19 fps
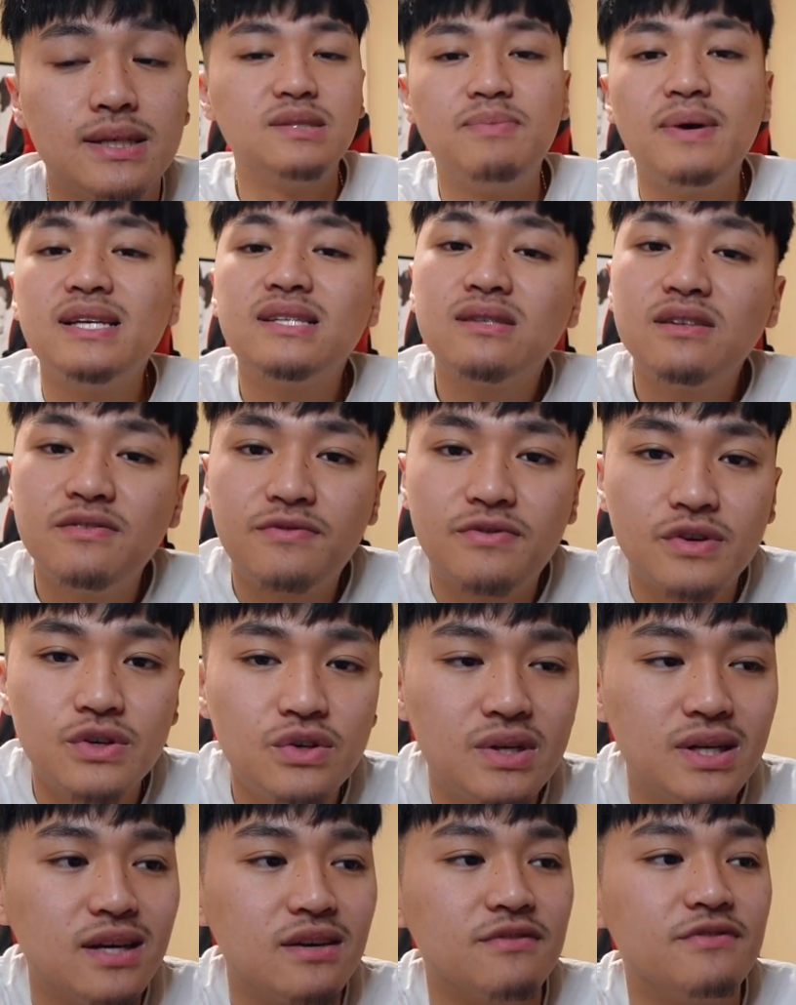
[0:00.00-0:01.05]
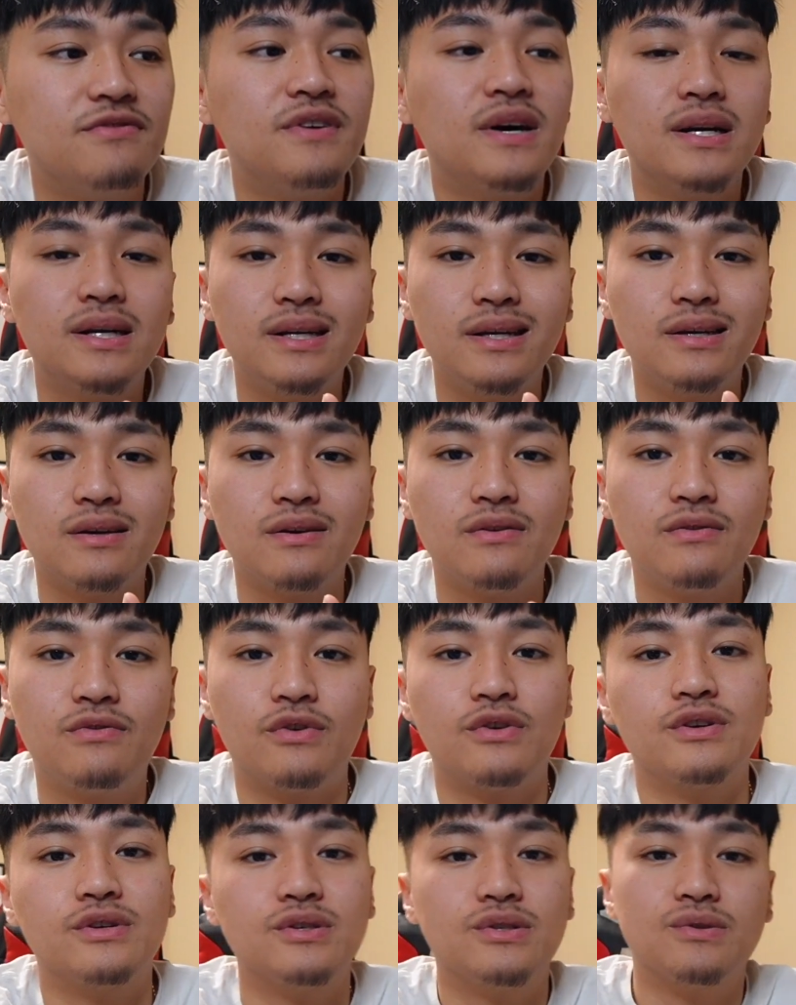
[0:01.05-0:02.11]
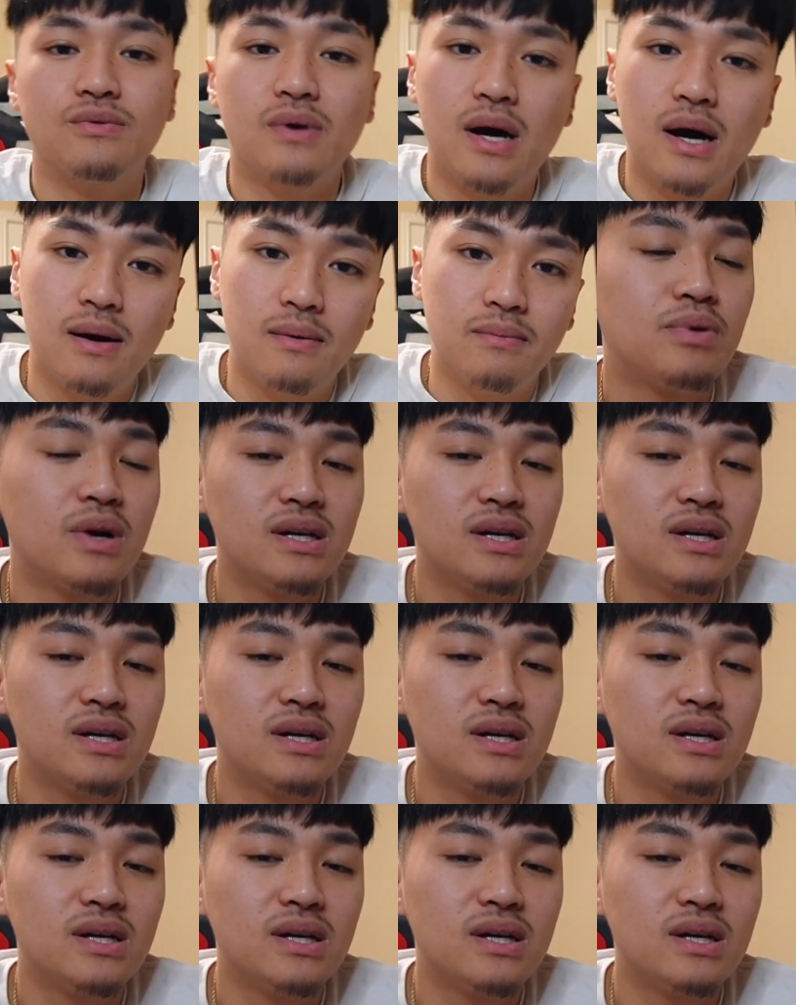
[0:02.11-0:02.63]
it's basically for you to get funding for your drop.